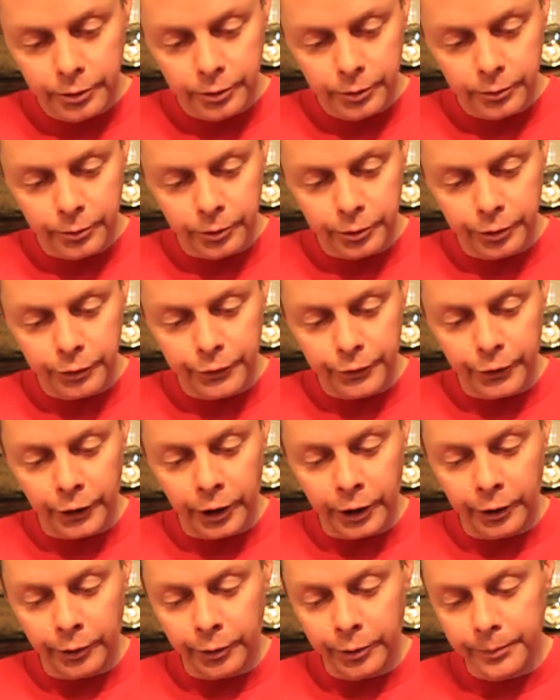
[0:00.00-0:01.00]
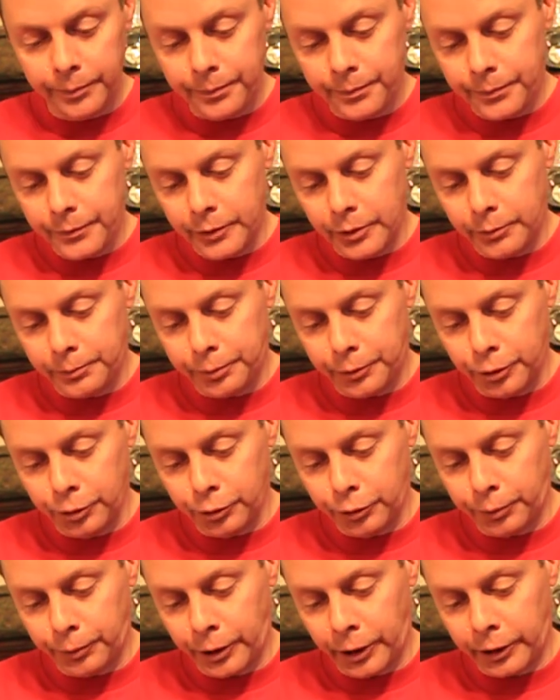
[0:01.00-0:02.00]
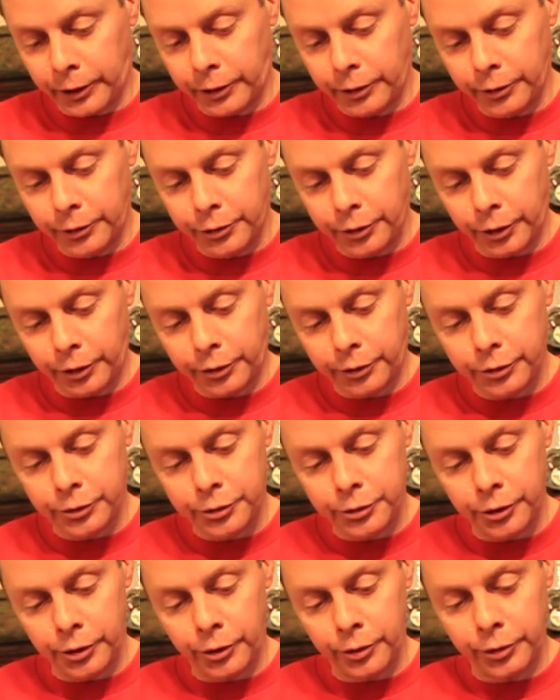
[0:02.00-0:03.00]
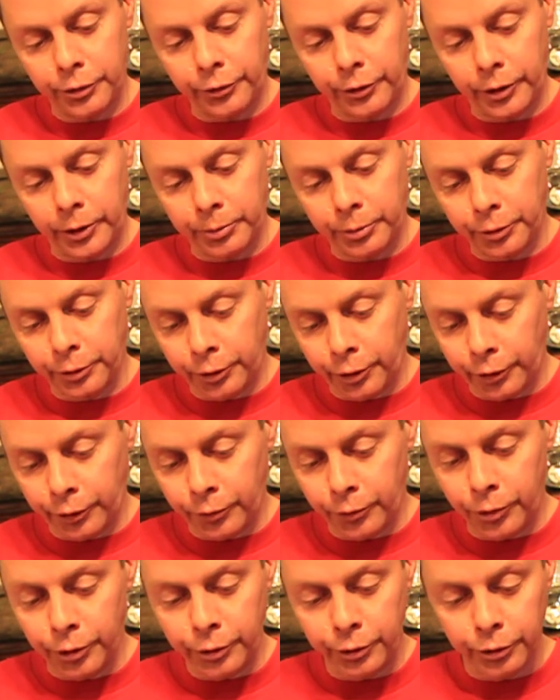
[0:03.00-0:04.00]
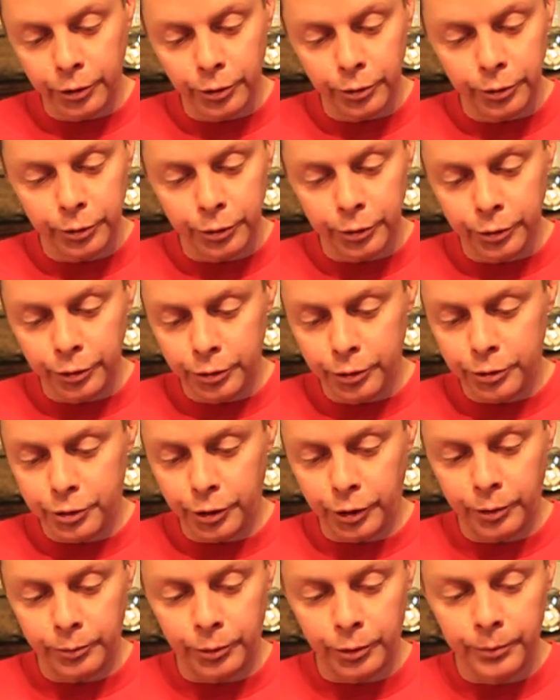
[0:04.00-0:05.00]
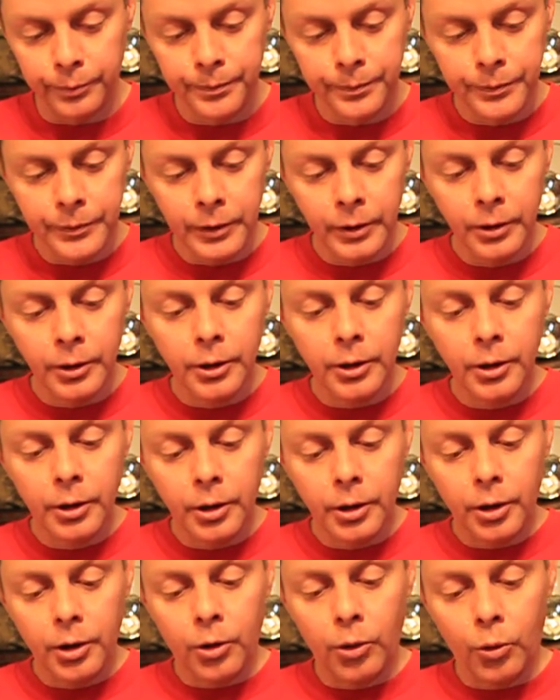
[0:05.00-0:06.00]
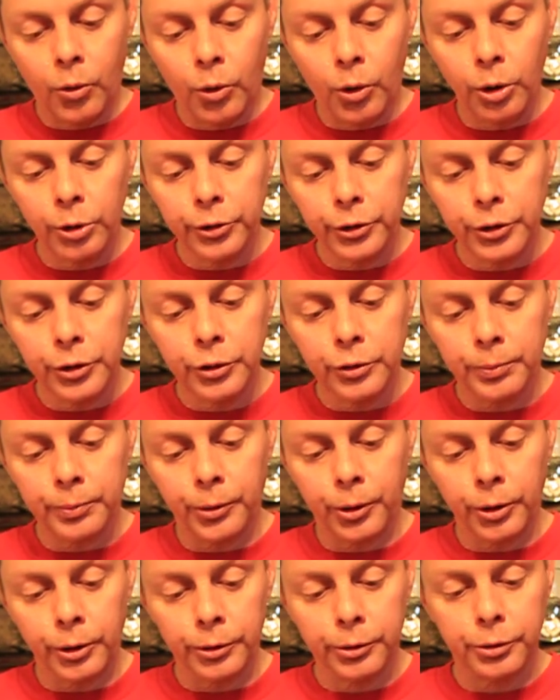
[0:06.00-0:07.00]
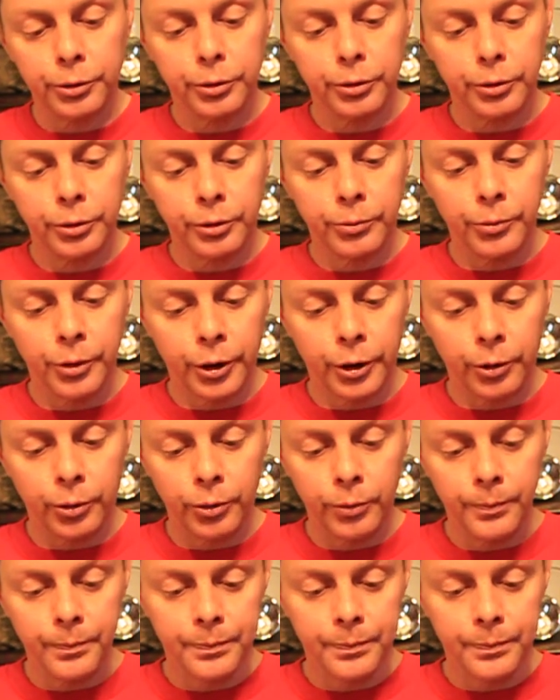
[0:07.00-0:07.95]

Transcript: When you fire it, it blows back, it ejects the shell, it grabs another one and loads it in the chamber. All these parts are metal.